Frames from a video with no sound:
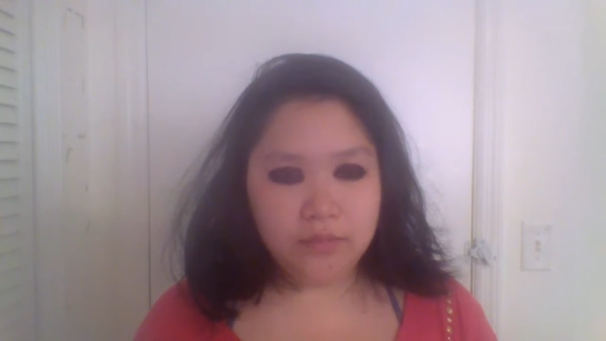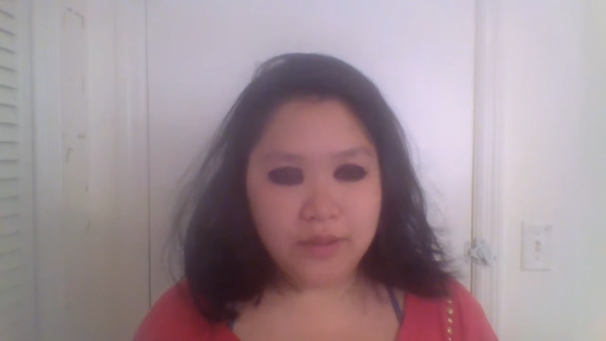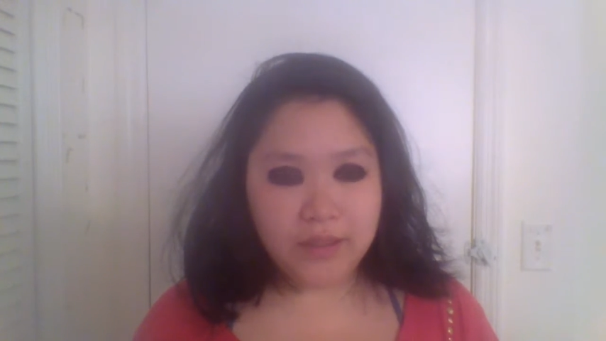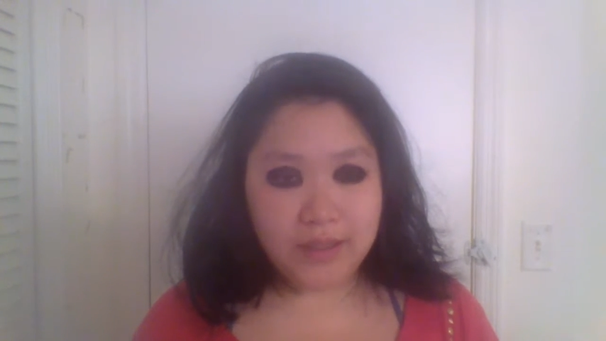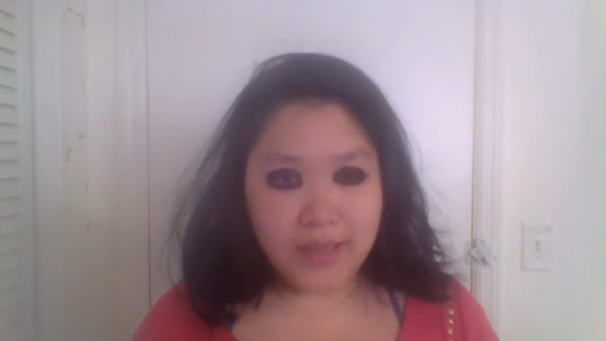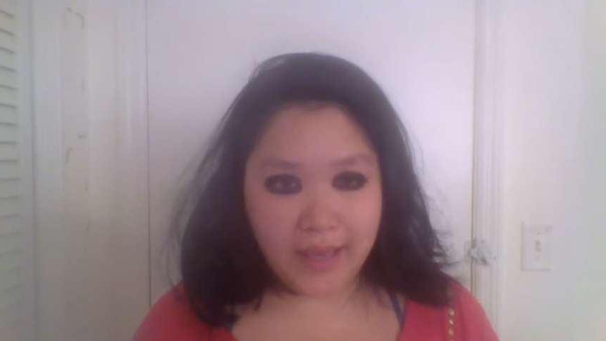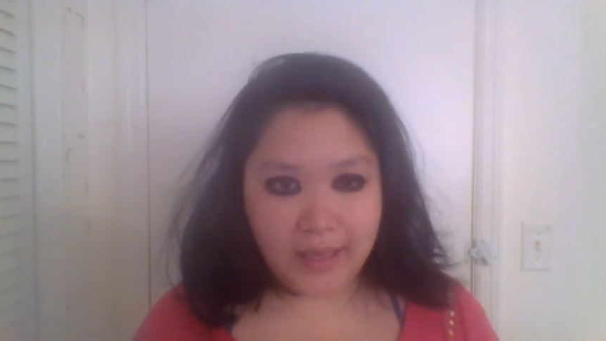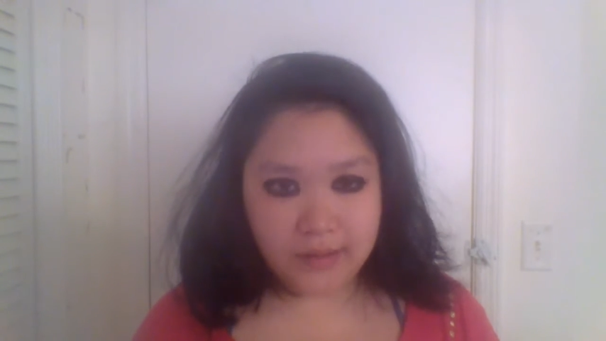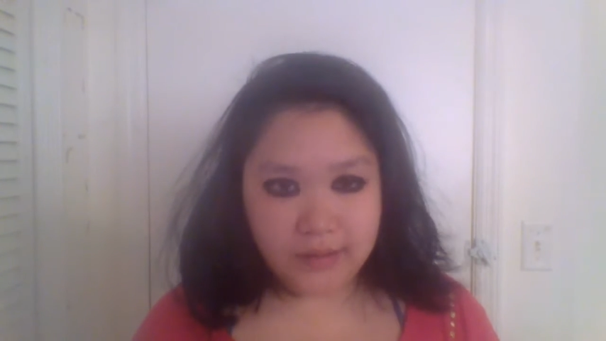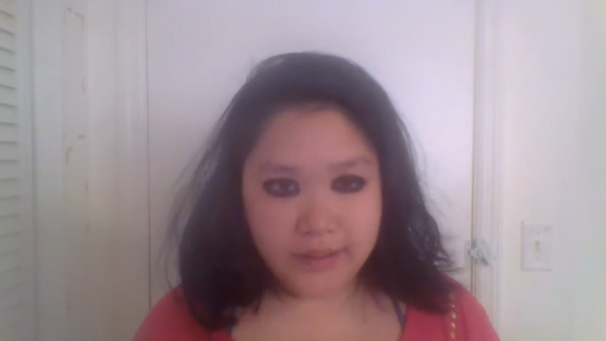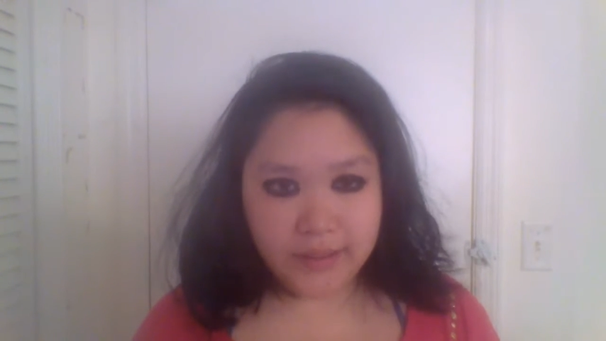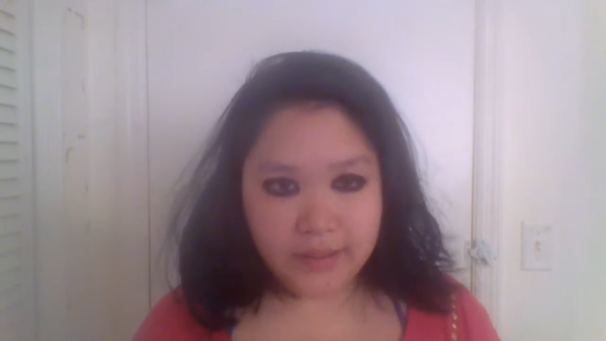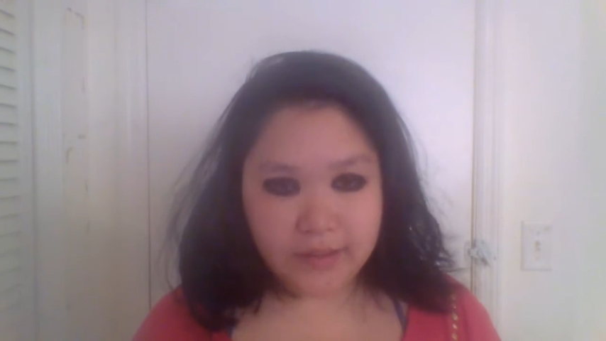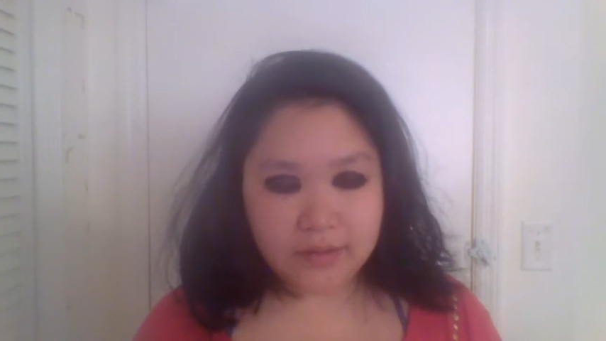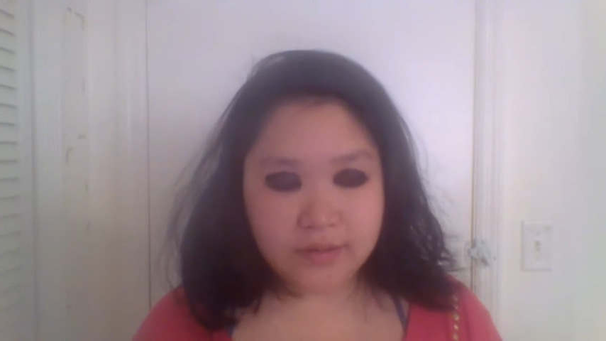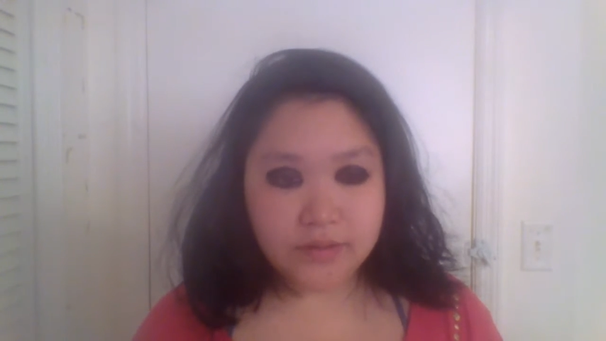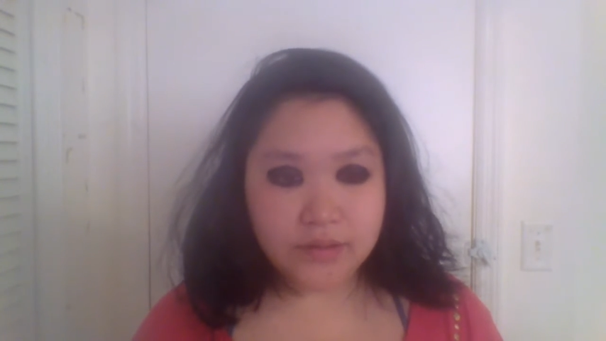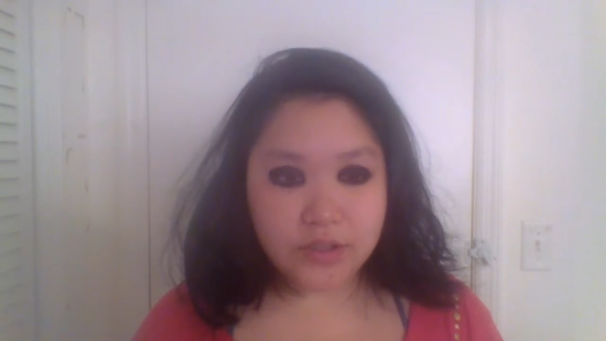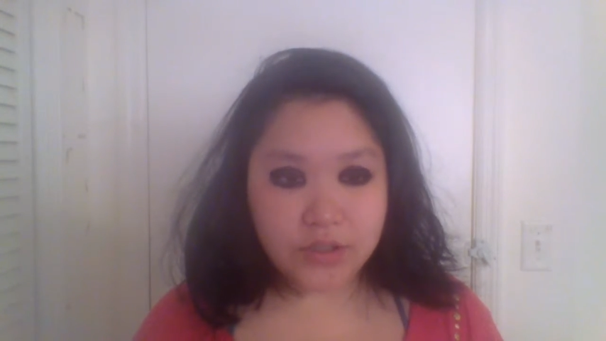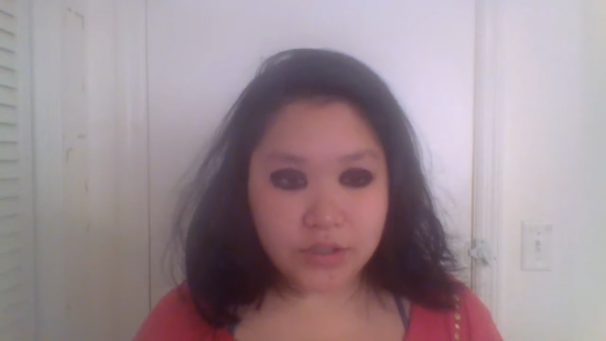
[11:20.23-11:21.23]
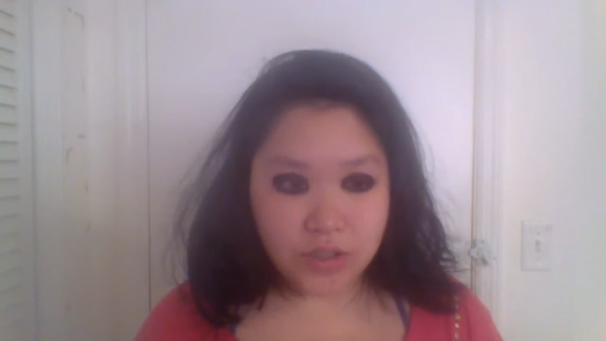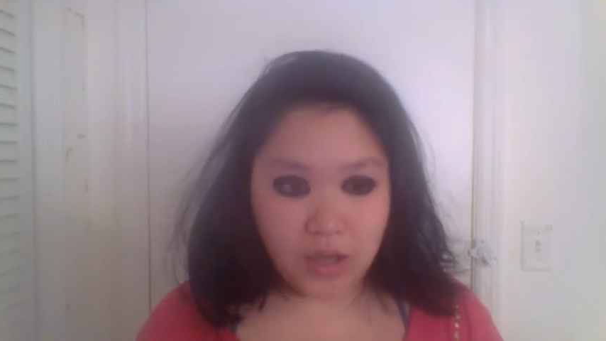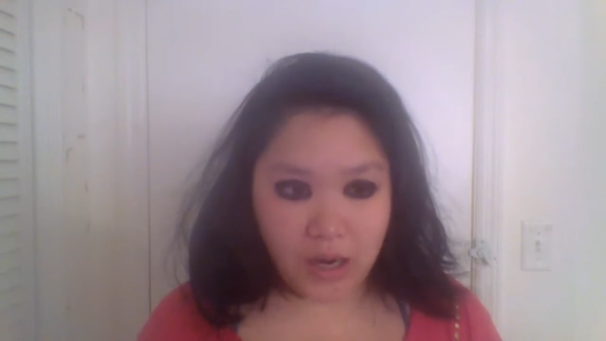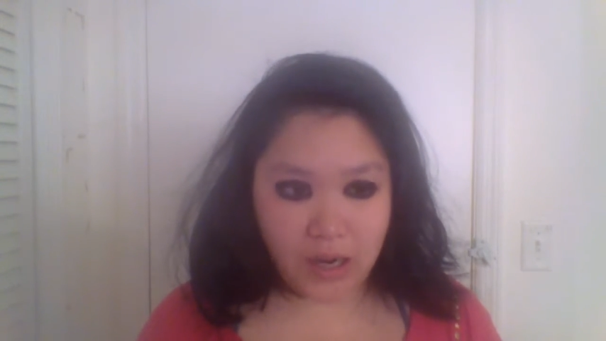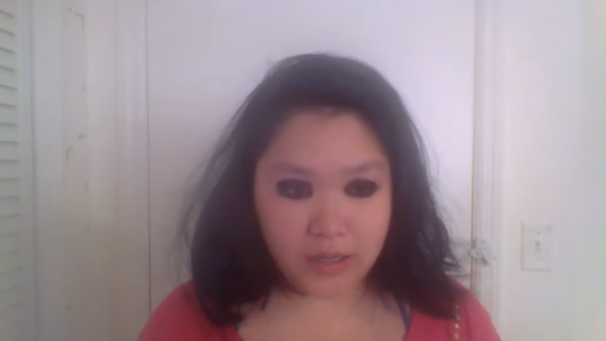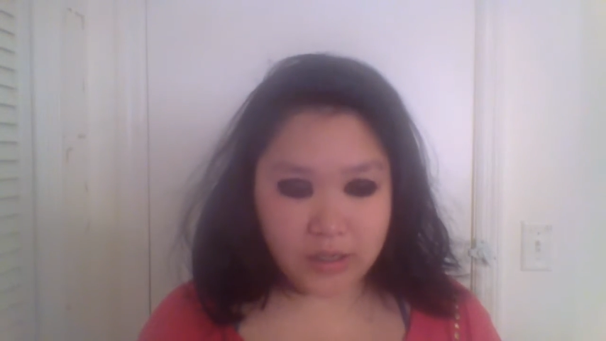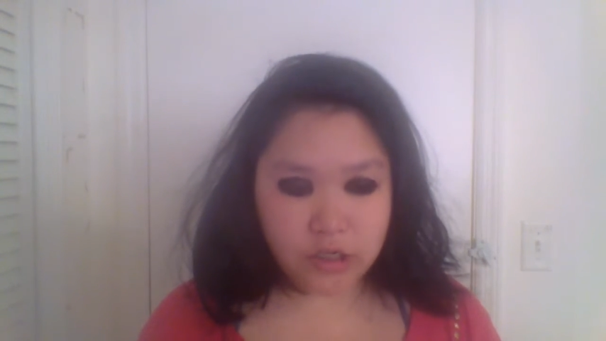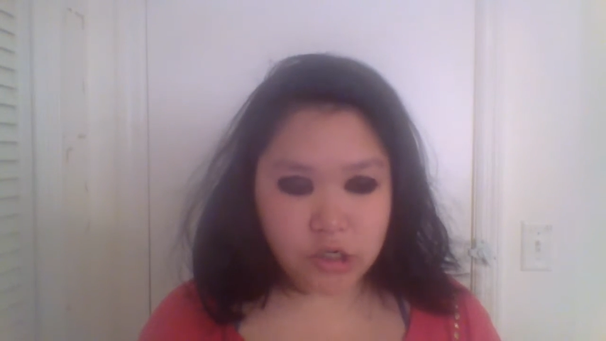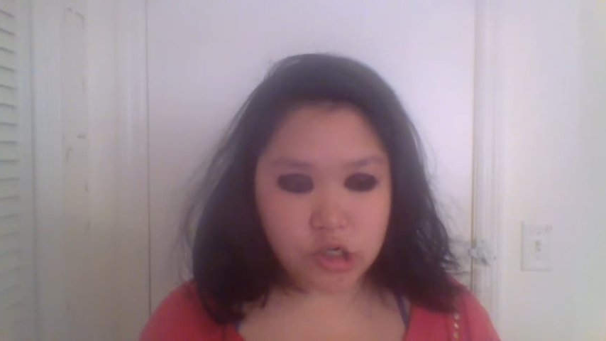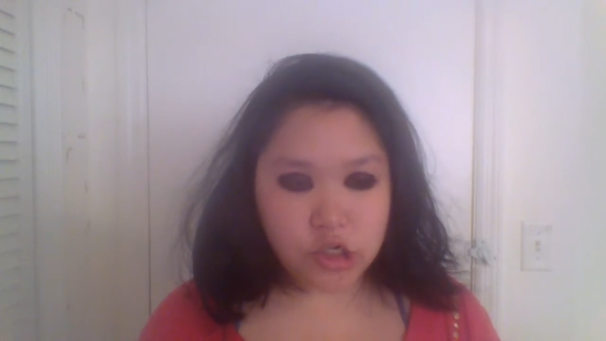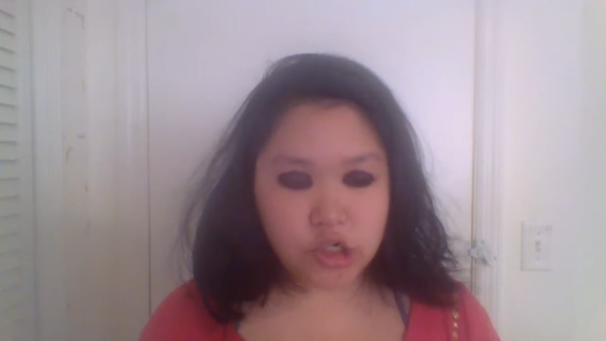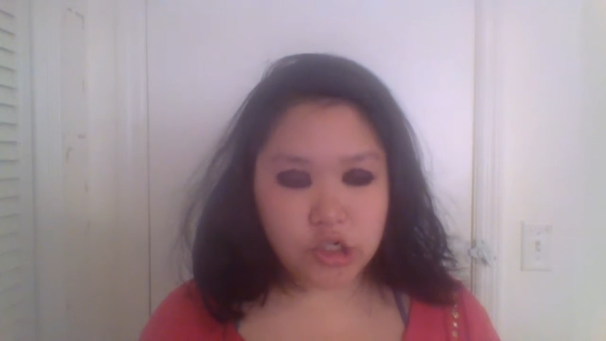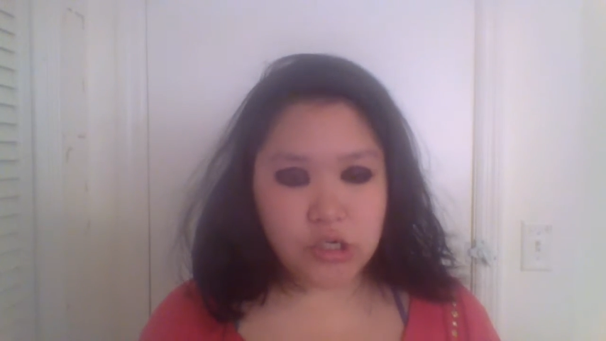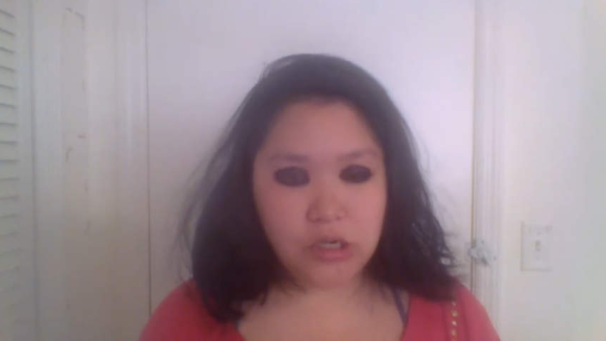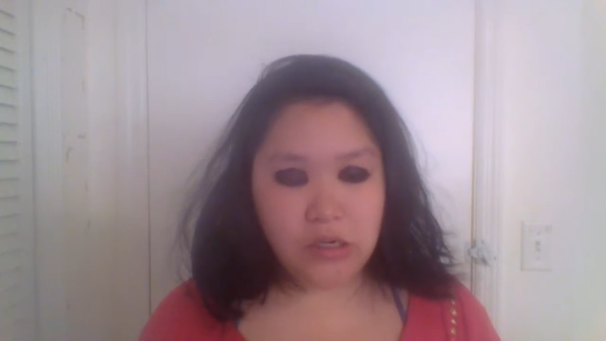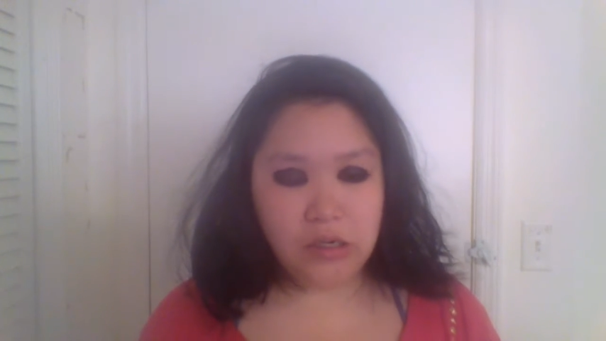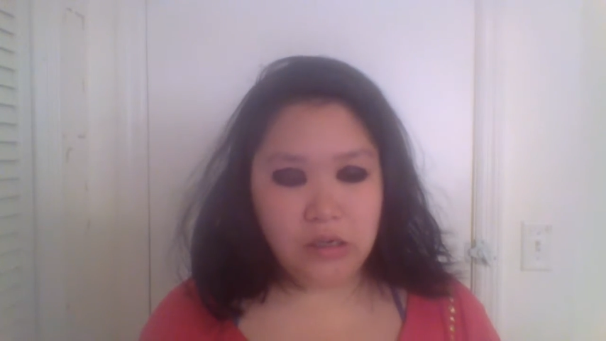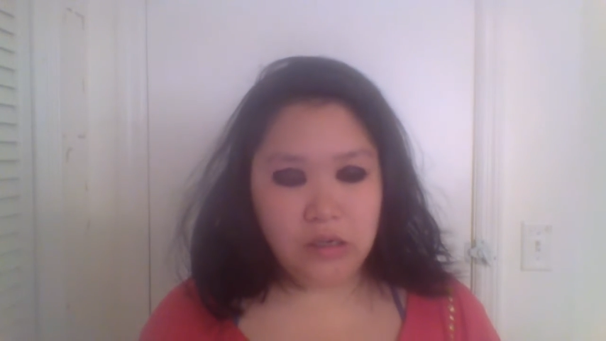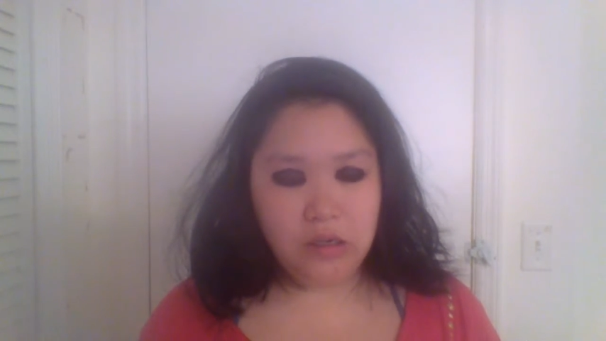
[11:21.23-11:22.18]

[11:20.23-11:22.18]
Gaelic, Scottish.